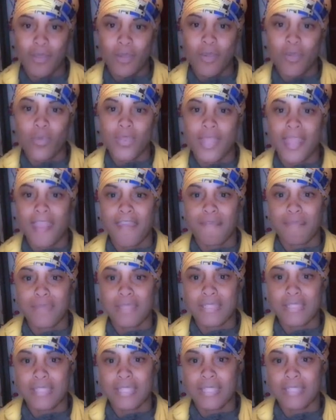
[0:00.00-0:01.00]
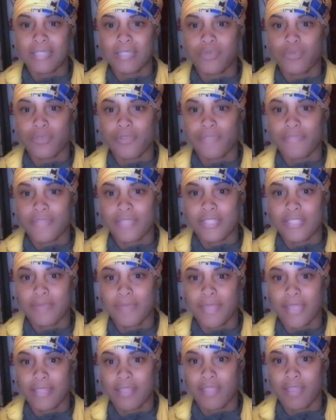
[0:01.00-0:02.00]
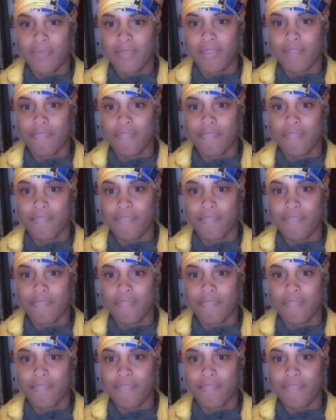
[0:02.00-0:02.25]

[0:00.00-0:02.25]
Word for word: We have been dealing with this pandemic